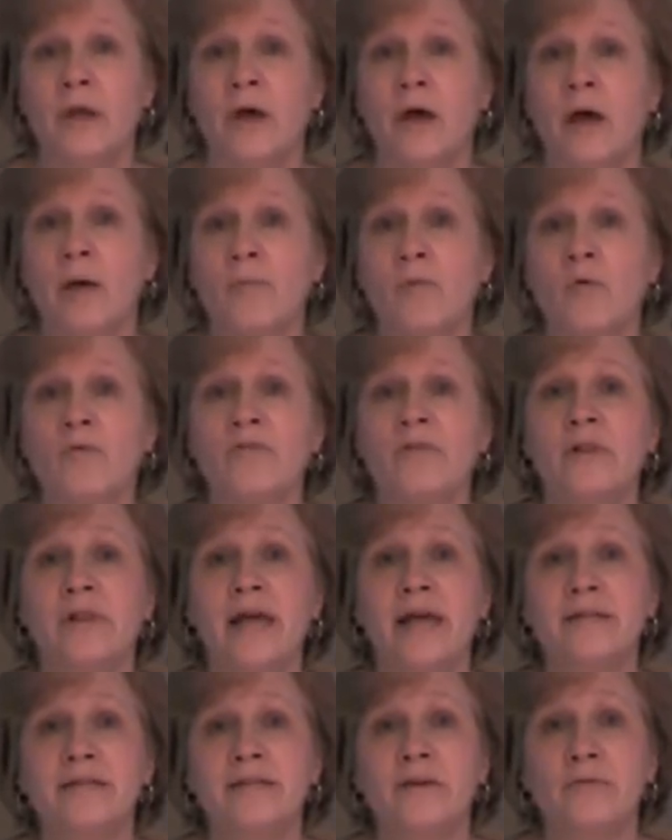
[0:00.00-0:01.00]
Over the
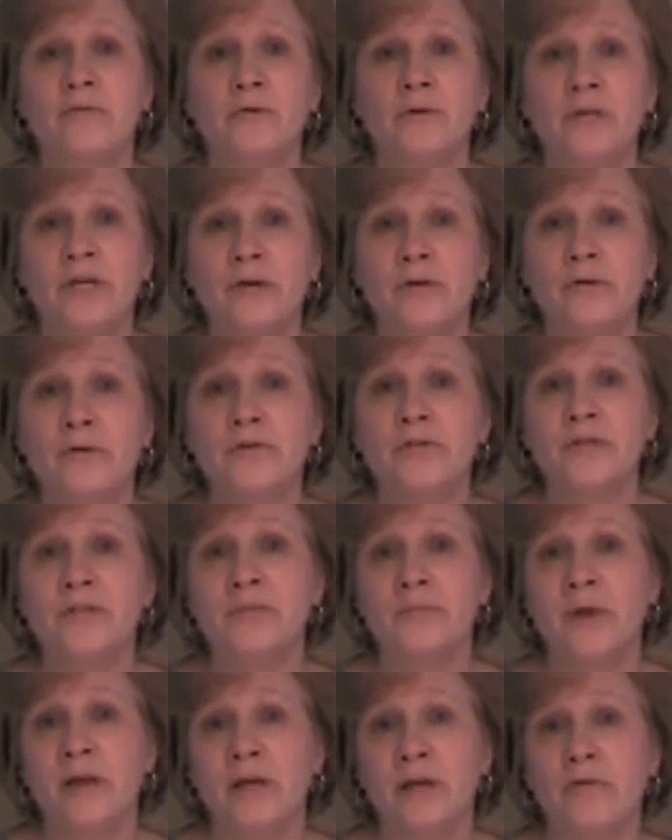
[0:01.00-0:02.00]
last several years,
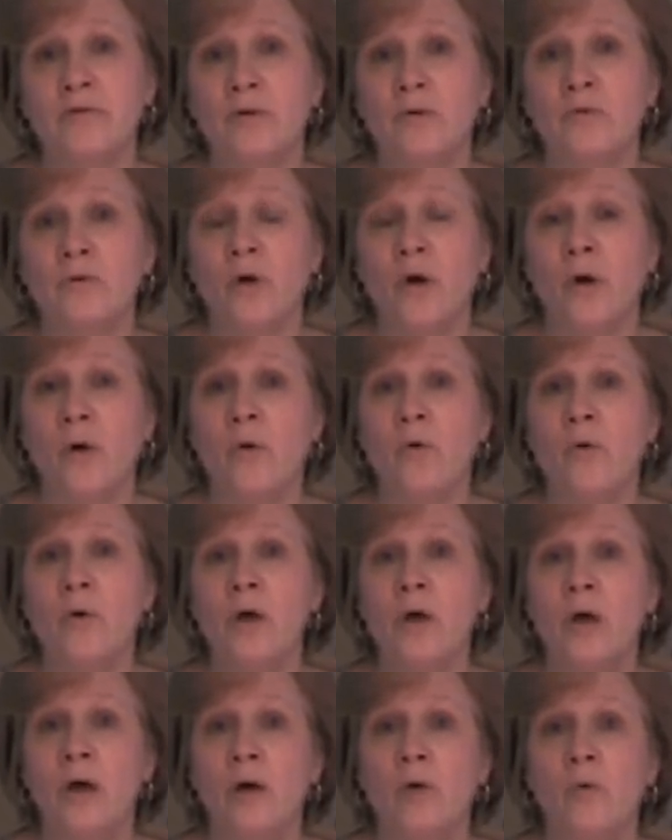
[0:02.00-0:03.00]
as many of you know,
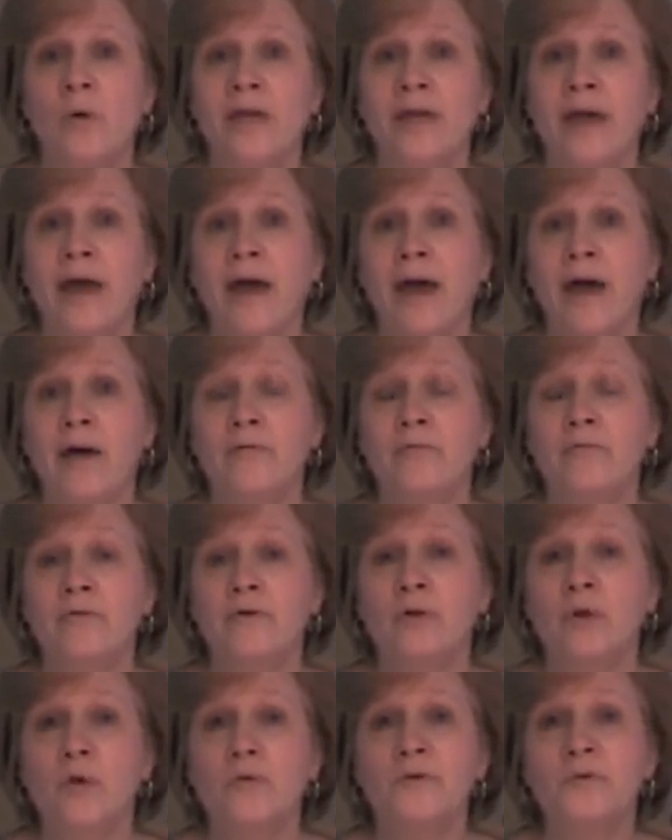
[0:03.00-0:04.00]
we have
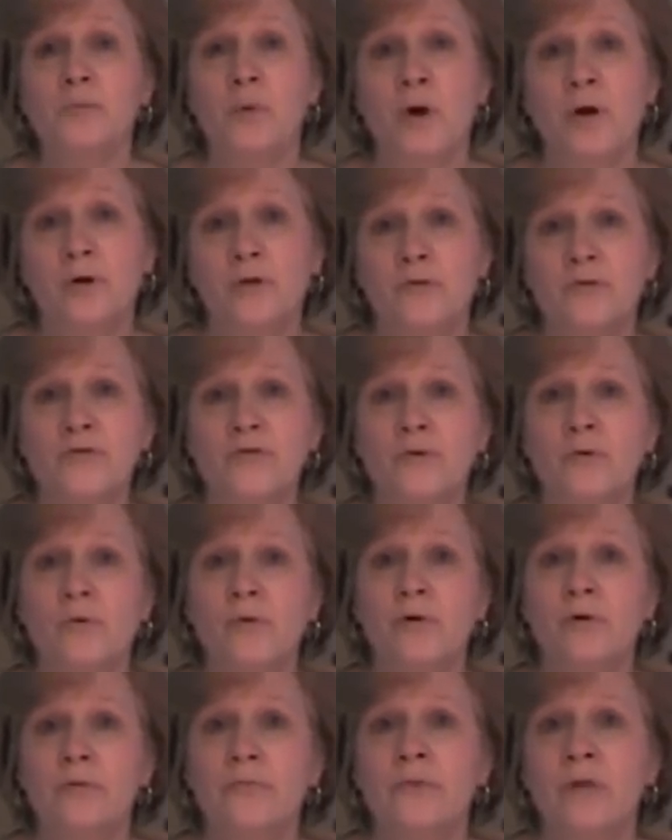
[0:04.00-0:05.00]
closed Parker
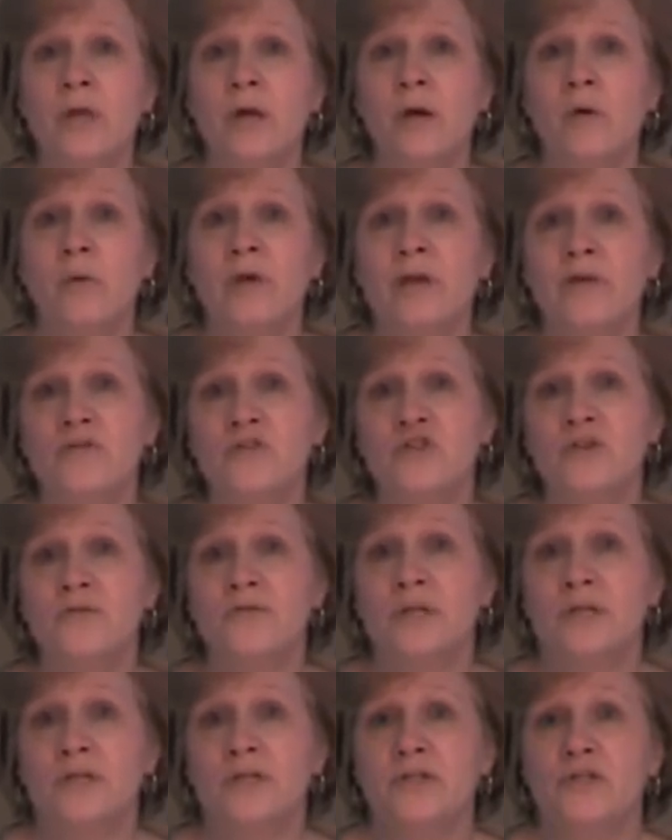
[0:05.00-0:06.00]
School. We have
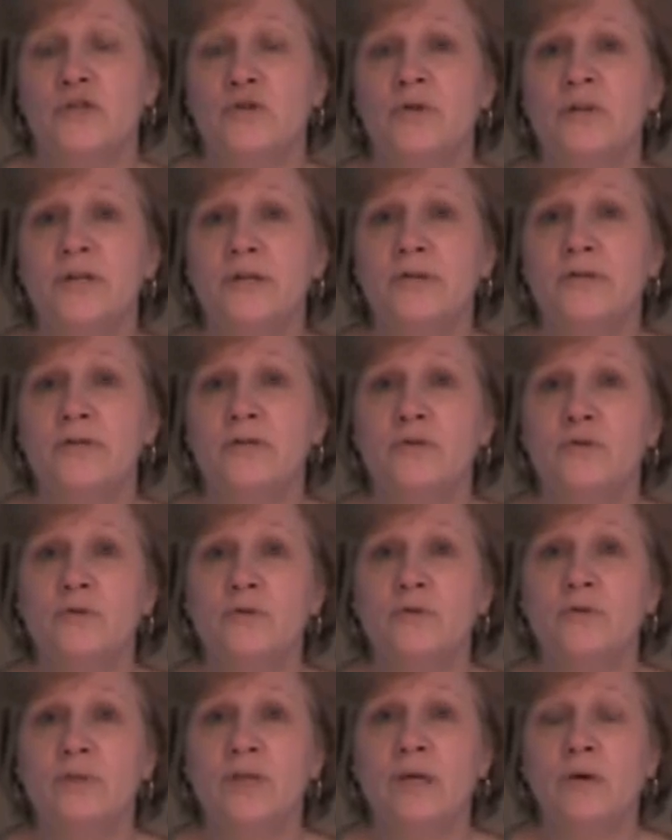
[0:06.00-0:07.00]
shifted students
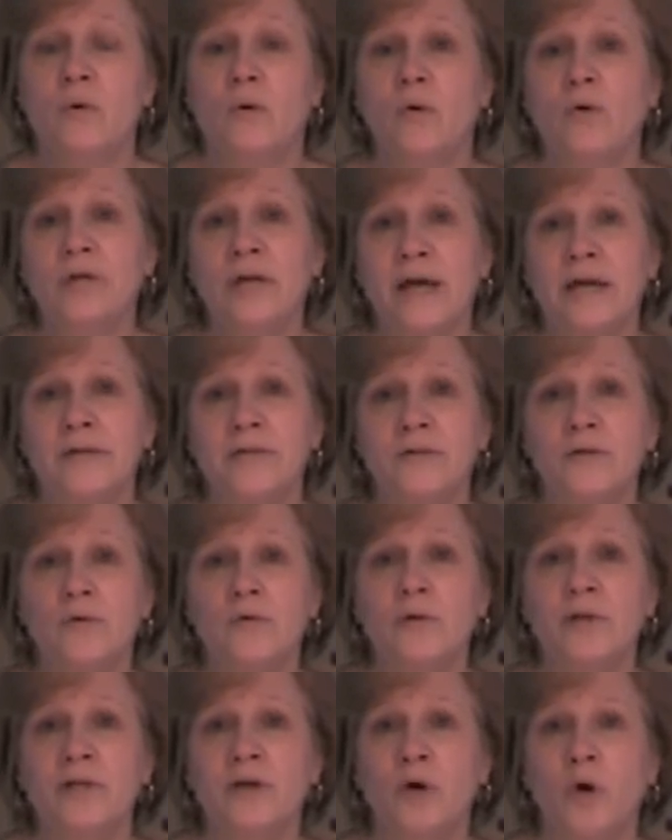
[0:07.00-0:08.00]
to the old high
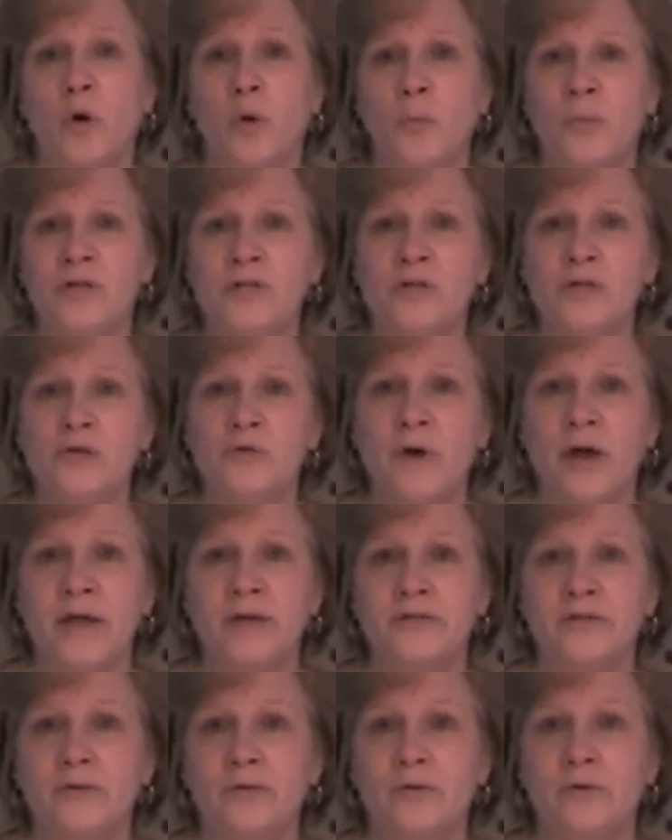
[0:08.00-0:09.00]
school and opened a new high
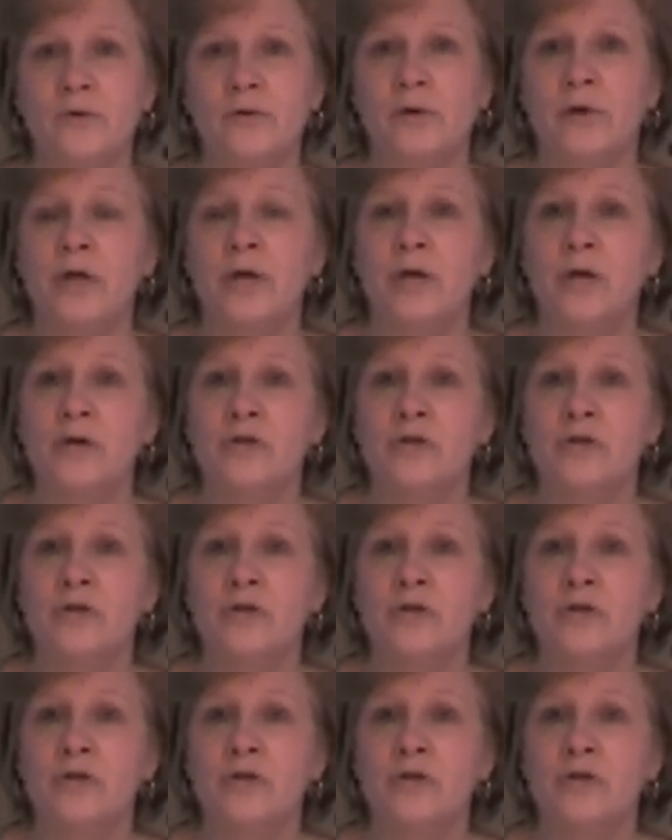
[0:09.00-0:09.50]
school.